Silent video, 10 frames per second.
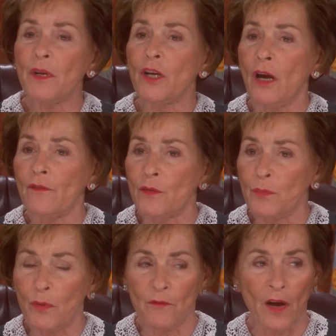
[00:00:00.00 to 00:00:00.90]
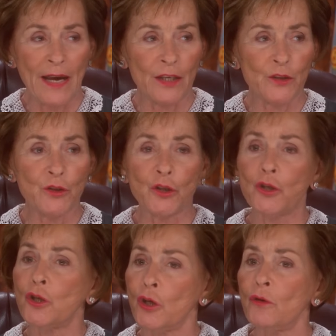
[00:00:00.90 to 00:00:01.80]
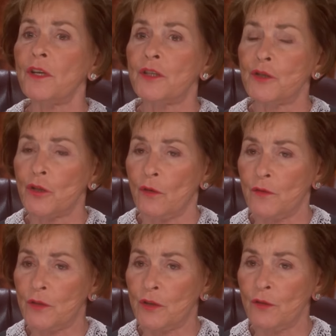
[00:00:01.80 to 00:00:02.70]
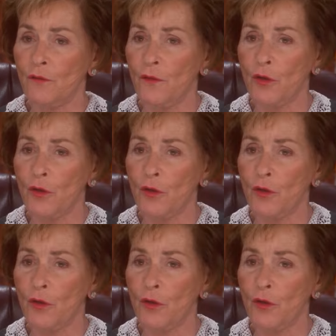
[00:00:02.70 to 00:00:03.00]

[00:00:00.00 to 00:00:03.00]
McGovern provided security services for